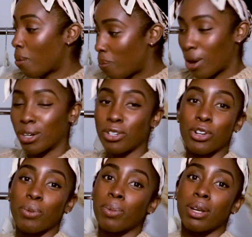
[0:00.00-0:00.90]
bought a
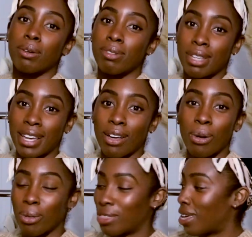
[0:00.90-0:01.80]
Sherpa, and it was like a
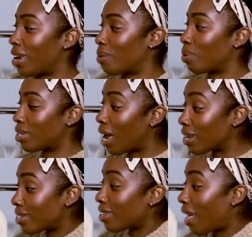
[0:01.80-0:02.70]
whole thing, and I
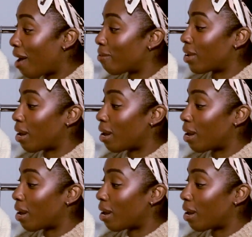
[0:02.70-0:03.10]
still have it.